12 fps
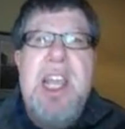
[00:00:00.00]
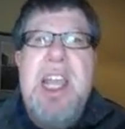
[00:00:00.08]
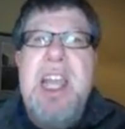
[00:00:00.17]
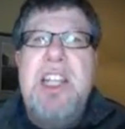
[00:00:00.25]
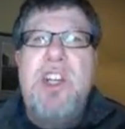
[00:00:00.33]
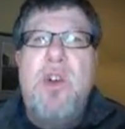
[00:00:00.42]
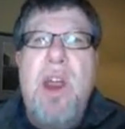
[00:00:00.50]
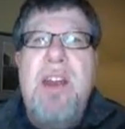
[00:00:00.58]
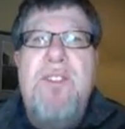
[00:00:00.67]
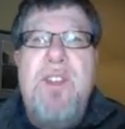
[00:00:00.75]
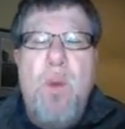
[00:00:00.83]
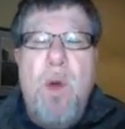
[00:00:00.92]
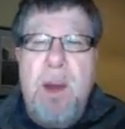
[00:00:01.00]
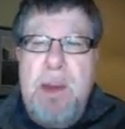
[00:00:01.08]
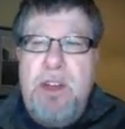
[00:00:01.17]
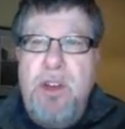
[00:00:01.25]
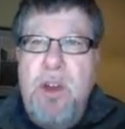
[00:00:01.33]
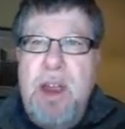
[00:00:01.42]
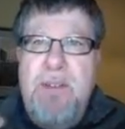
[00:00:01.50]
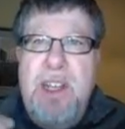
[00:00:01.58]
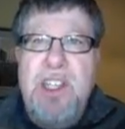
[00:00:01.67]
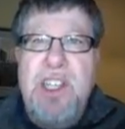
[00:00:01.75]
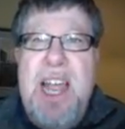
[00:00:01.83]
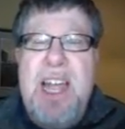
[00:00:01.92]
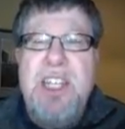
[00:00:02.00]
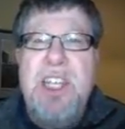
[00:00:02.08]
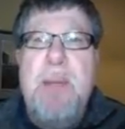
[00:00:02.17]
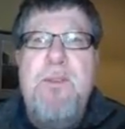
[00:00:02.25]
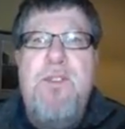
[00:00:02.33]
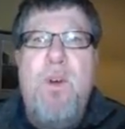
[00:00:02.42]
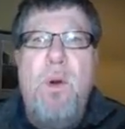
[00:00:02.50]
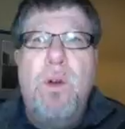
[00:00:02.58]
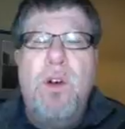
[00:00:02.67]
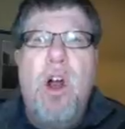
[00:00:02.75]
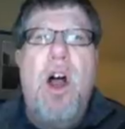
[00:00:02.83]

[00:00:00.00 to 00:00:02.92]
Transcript: It's great if you want to make sure you have the exact same folder